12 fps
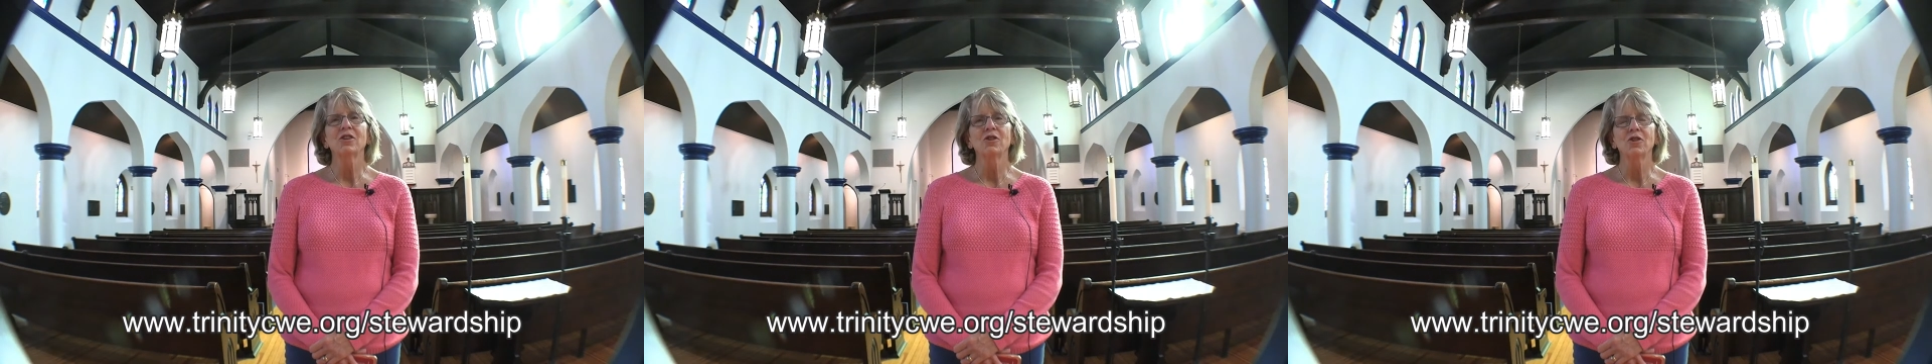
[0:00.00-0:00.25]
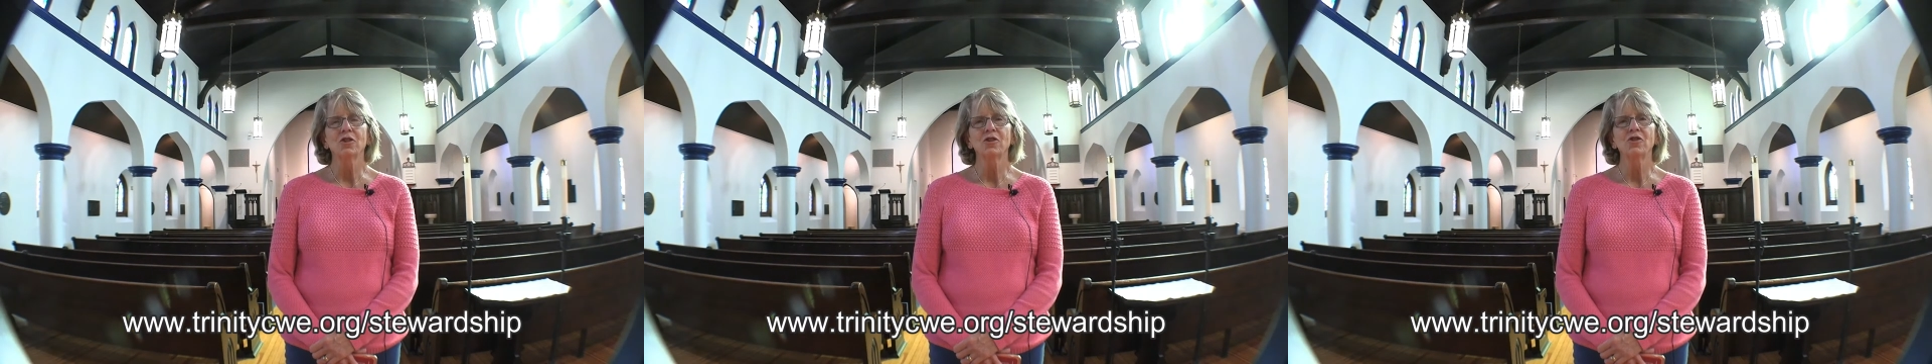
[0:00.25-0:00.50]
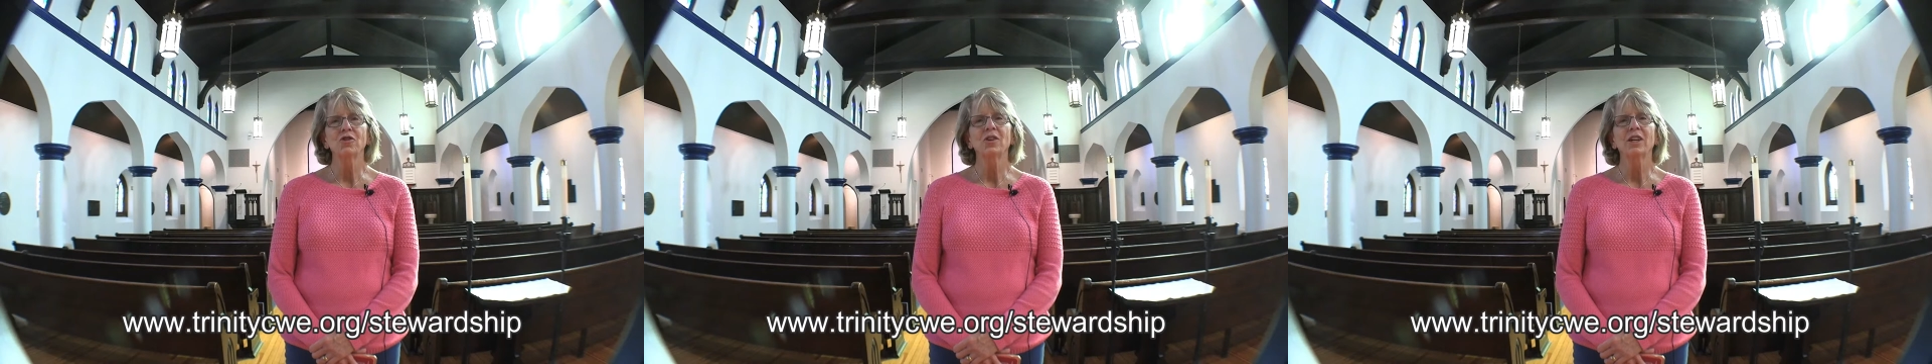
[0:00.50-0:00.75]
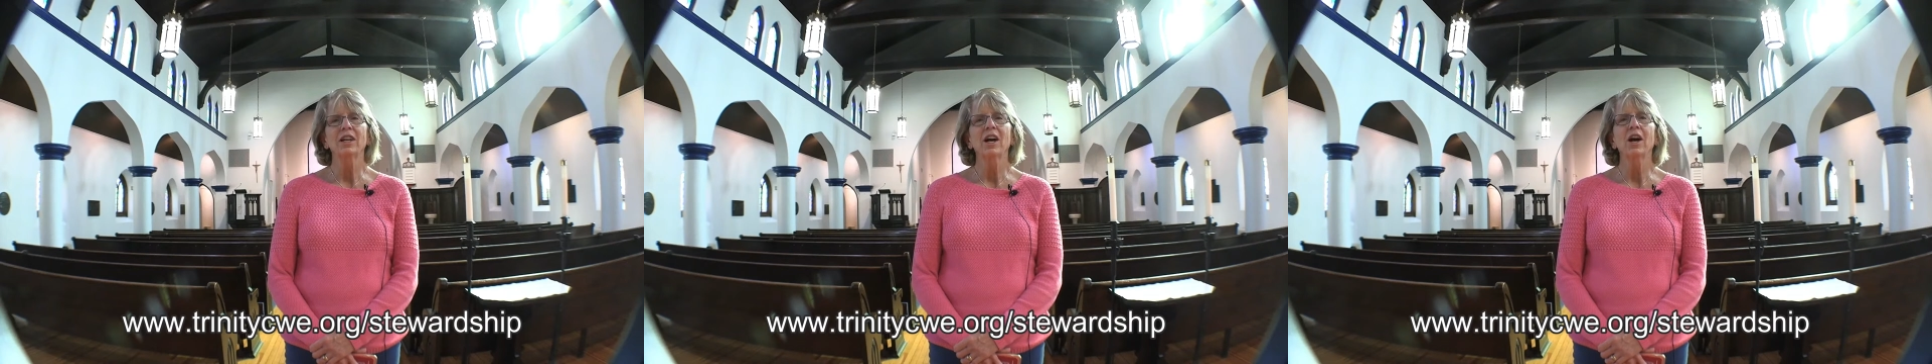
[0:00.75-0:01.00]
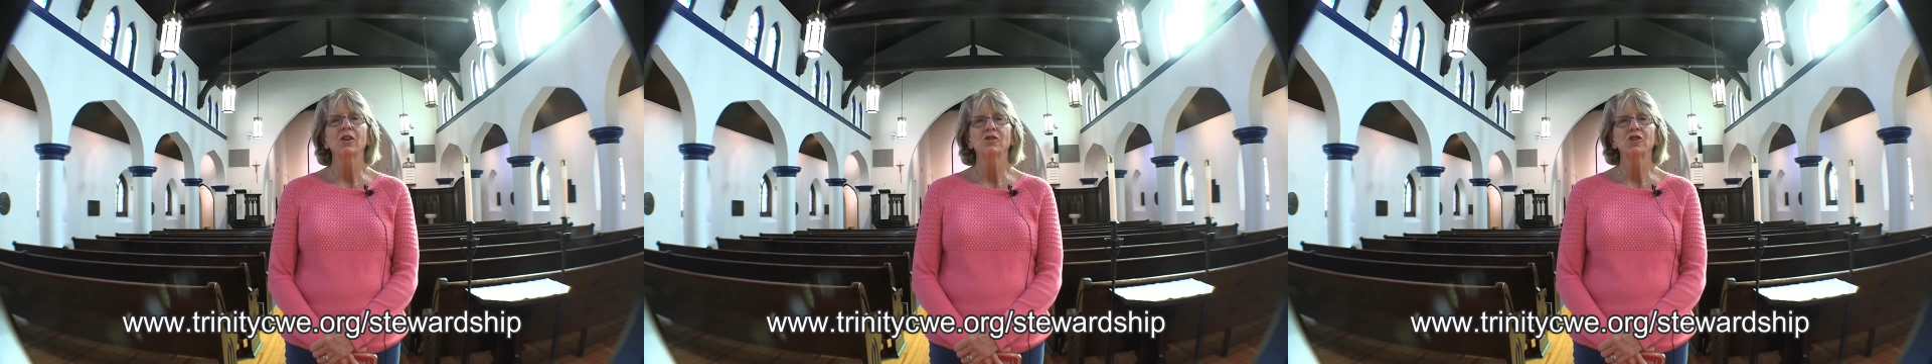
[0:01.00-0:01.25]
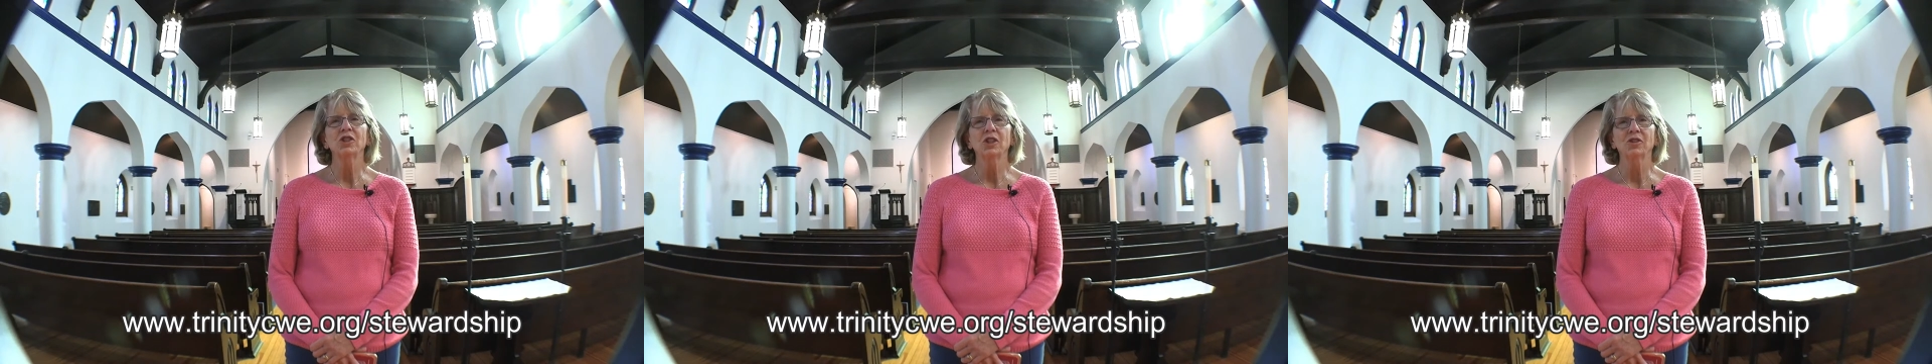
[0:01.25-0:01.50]
to nurturing our
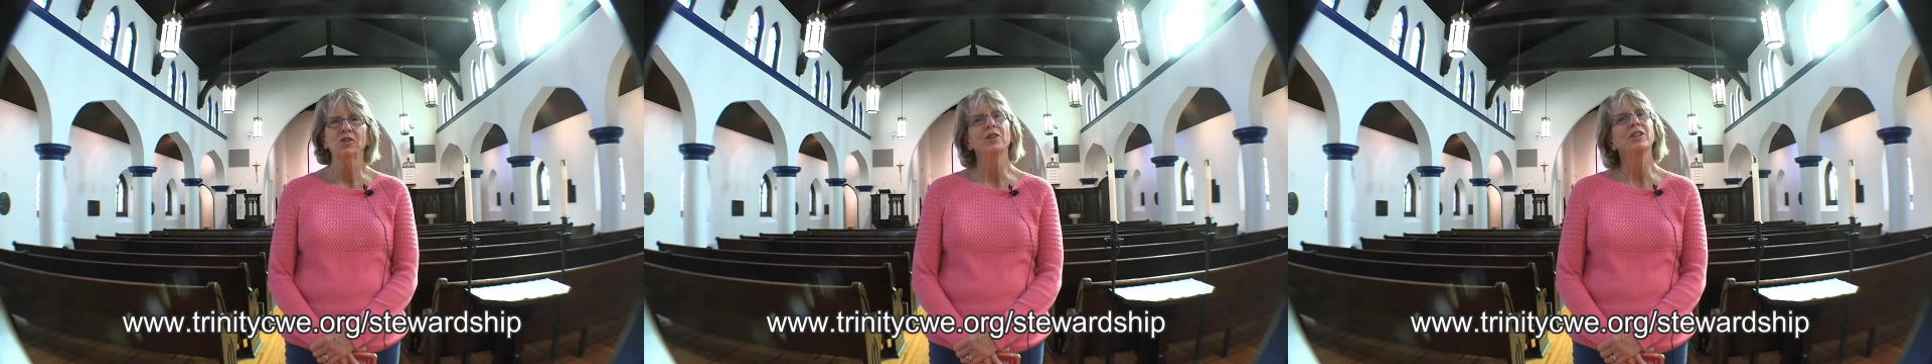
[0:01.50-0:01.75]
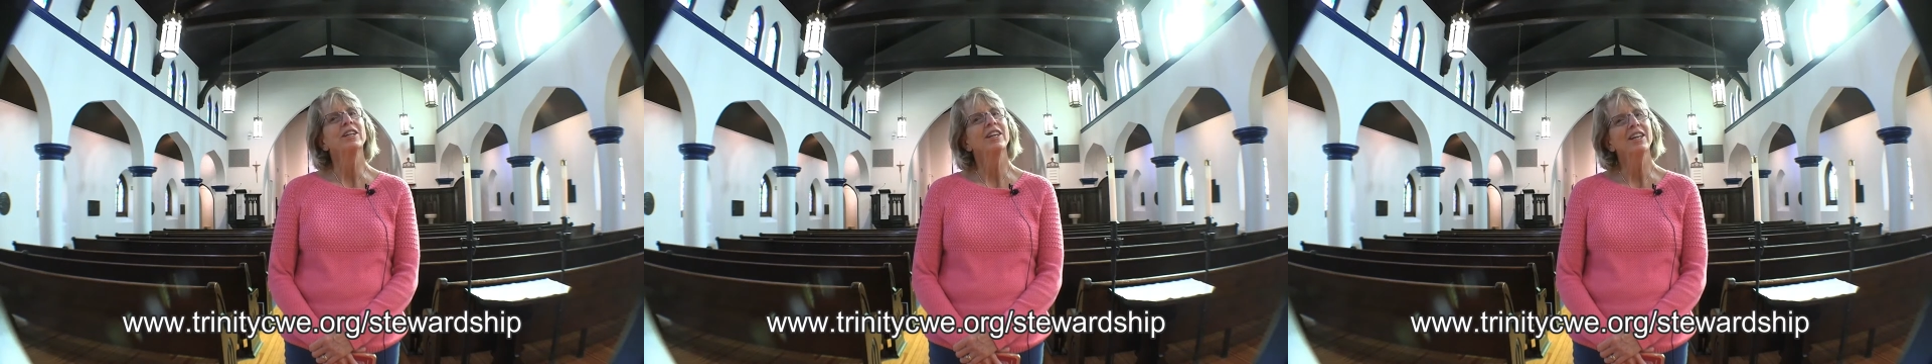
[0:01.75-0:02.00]
children